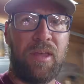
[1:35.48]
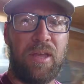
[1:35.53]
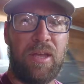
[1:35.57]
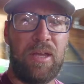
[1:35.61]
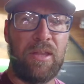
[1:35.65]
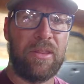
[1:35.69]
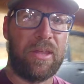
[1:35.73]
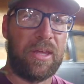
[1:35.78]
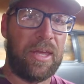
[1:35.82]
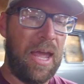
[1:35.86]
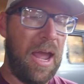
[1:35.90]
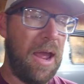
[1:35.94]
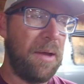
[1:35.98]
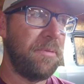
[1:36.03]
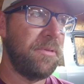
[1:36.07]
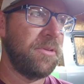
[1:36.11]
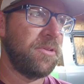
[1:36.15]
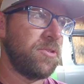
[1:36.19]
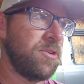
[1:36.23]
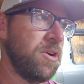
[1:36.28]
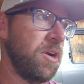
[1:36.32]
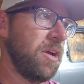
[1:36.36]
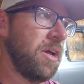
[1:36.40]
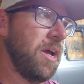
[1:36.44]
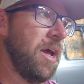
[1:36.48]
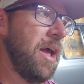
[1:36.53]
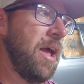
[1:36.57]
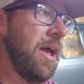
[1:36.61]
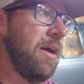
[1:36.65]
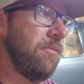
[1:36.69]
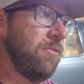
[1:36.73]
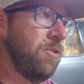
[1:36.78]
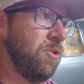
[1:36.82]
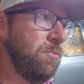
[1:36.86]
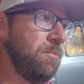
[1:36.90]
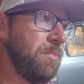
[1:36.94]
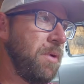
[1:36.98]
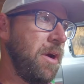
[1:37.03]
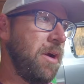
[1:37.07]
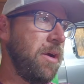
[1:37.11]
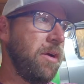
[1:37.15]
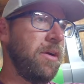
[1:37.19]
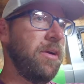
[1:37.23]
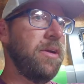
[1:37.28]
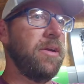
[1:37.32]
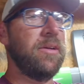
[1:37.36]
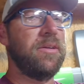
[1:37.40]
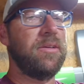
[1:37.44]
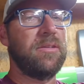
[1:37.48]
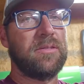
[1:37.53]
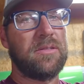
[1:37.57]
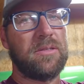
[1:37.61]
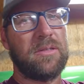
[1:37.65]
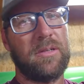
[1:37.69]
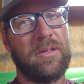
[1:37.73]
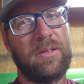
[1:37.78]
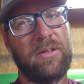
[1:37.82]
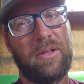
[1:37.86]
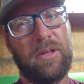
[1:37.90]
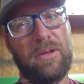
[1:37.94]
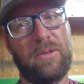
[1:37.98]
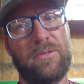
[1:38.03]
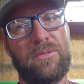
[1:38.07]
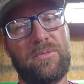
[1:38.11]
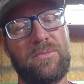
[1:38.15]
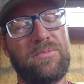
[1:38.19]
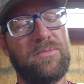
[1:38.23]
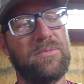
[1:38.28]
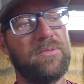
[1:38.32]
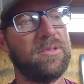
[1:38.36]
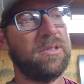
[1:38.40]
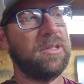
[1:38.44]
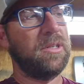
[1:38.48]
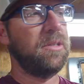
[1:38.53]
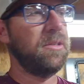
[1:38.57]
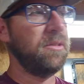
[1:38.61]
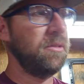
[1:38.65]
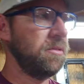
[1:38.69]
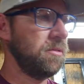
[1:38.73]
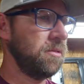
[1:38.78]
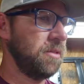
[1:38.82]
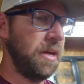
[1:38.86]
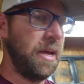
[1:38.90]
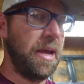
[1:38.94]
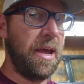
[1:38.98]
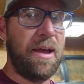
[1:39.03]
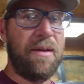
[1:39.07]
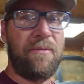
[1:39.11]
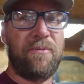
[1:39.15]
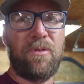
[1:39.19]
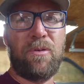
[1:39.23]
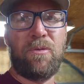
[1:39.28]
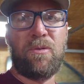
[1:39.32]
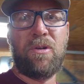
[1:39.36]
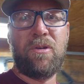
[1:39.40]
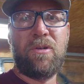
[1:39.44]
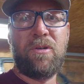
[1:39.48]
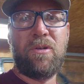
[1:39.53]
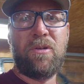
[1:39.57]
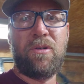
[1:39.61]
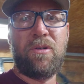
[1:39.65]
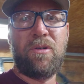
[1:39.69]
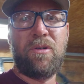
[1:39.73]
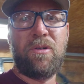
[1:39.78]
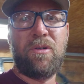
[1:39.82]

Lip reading: In the cab of the truck, I have new bearings and those seals. I have the rear end